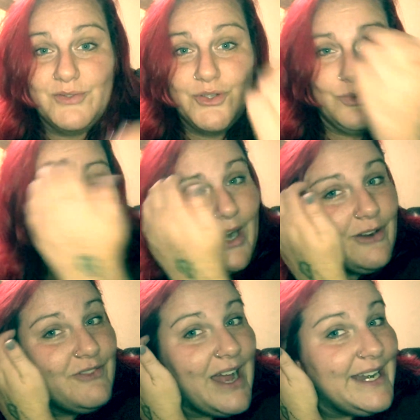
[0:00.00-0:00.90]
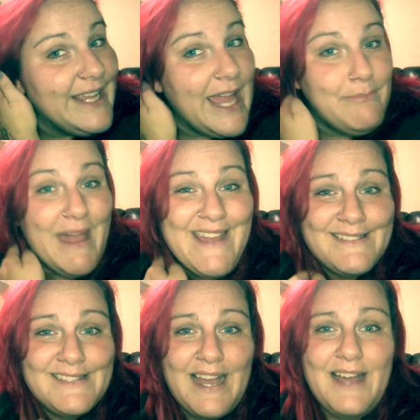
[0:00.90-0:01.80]
to where finding a
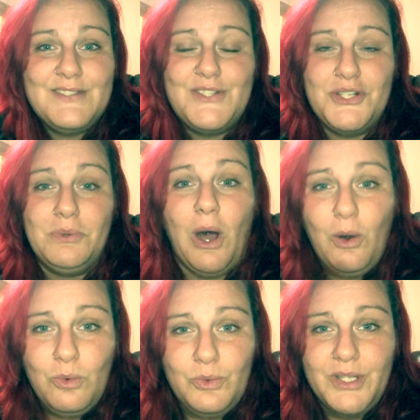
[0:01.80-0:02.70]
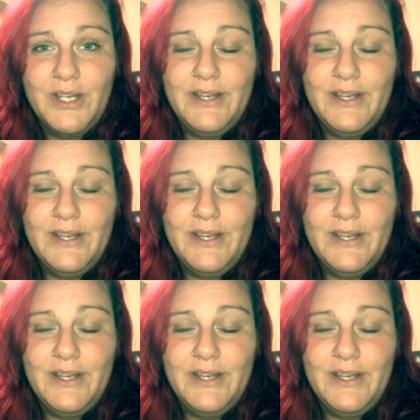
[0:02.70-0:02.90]
band size to hold